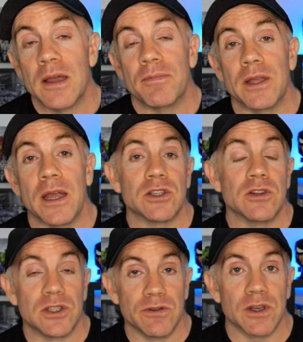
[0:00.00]
to,
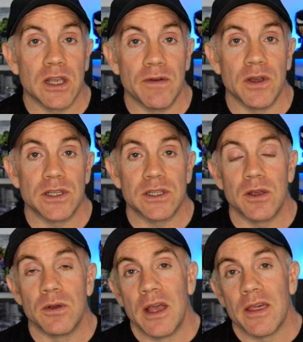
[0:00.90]
to recover.
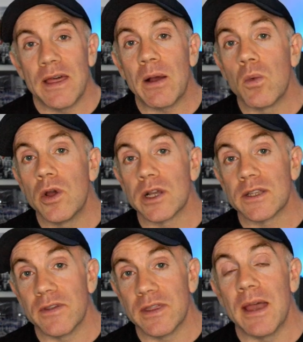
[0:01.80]
So that works
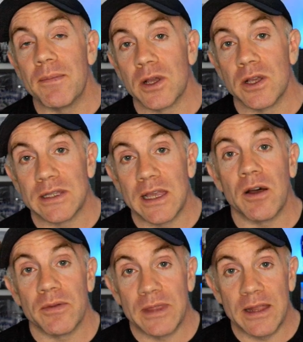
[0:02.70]
for them because they
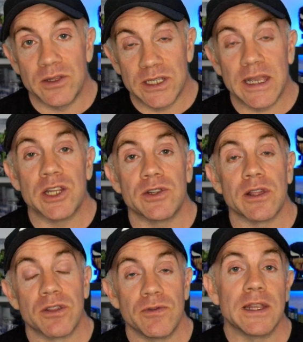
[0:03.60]
are then scheduling
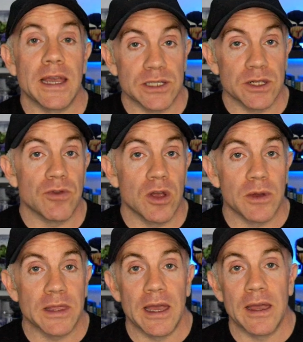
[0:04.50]
three days in a row
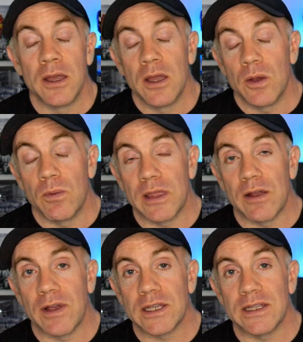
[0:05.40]
where they're where they're
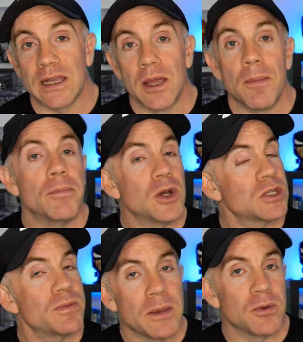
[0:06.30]
resting.
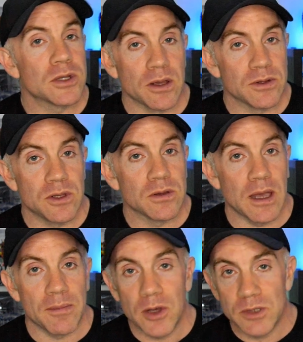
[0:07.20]
Most people don't do
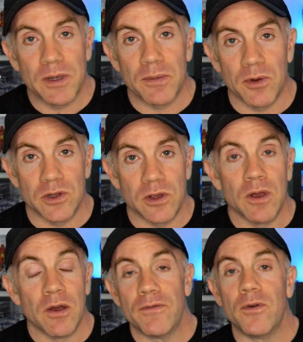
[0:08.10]
that. Most people will do
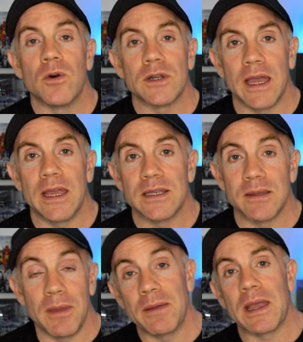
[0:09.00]
four days,
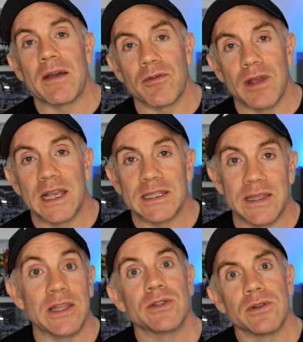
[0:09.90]
maybe have a rest, and
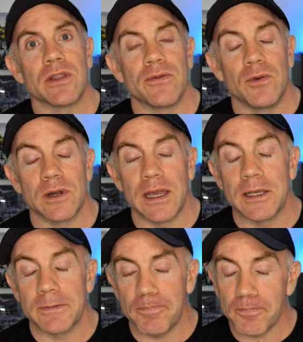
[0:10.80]
then do another four days.